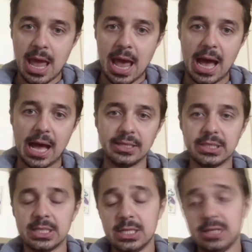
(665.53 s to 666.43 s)

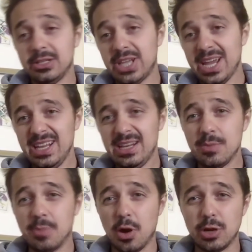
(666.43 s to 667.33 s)
And the second
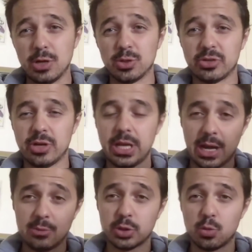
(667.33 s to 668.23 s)
component was really,
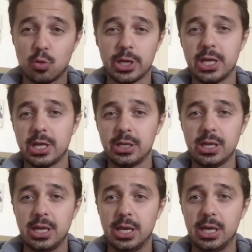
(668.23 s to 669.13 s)
I was working
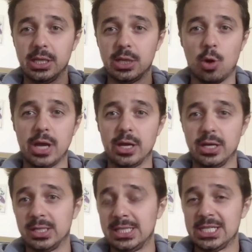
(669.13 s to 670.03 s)
in quite
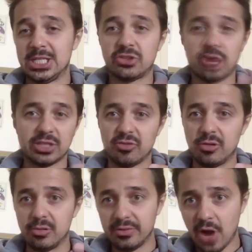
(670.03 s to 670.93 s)
a
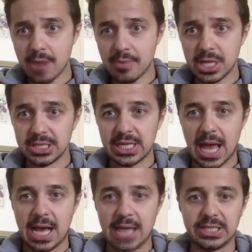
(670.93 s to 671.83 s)
stressful environment
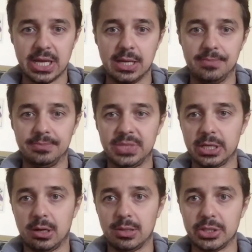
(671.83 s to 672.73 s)
as a
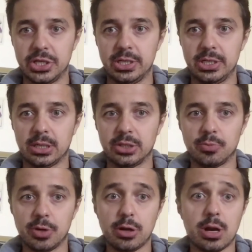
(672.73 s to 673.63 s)
technology
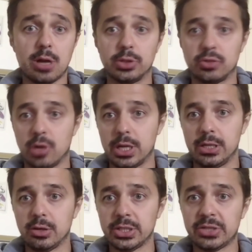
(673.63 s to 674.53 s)
entrepreneur. I was
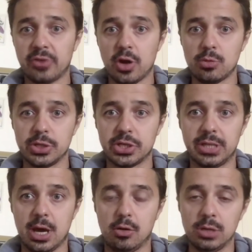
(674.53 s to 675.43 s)
running Ostrovok, which is
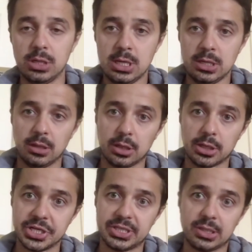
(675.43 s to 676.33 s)
now the
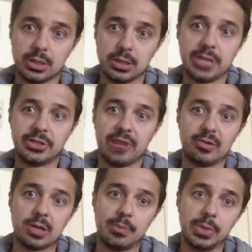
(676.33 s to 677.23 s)
largest online
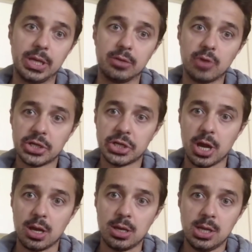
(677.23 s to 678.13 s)
travel company in
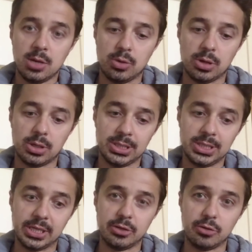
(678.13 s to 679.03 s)
Russia. We're
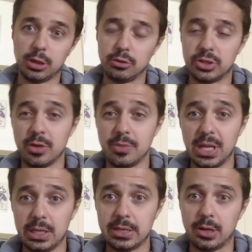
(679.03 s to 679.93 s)
going to do close to $1
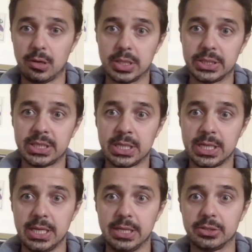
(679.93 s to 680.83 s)
billion
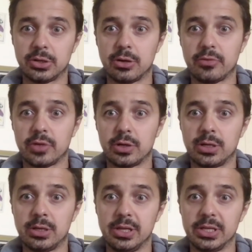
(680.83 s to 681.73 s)
in
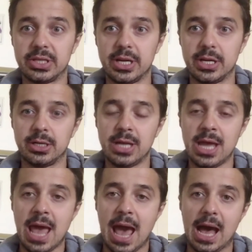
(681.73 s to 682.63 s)
turnover this year.
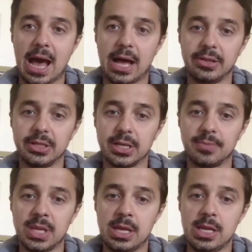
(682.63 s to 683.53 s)
And
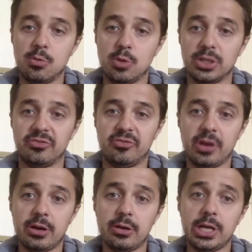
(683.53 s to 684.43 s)
it was
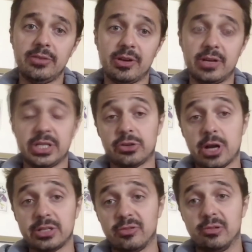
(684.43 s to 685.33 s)
very, very
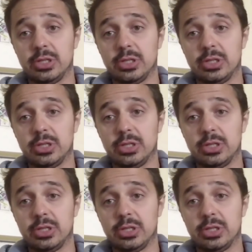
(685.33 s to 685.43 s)
stressful.